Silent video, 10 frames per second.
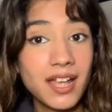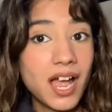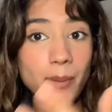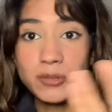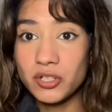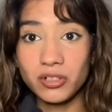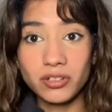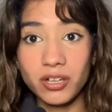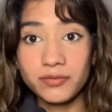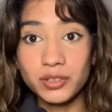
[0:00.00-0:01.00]
I'm sure a
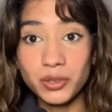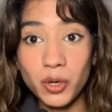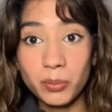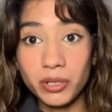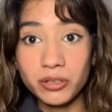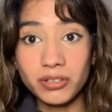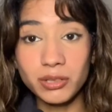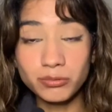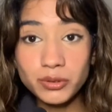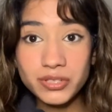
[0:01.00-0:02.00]
lot of you know Mercury
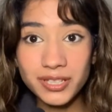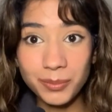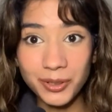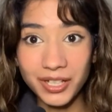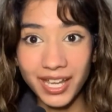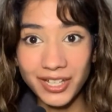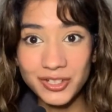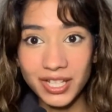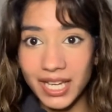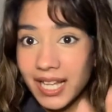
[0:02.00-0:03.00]
rules
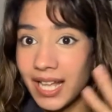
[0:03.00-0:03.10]
communication.